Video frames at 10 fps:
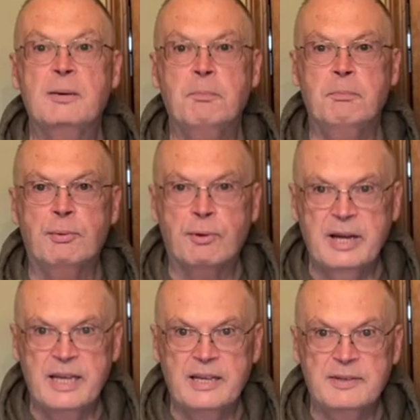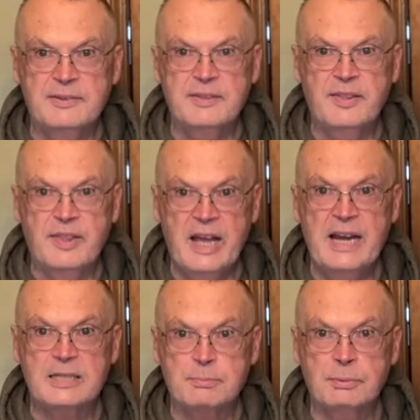bread. That
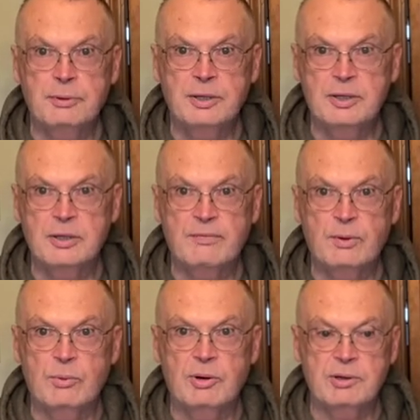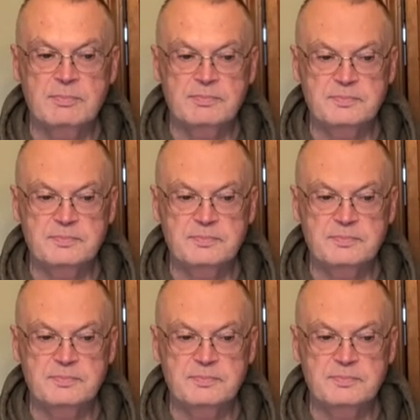is pretty good for one.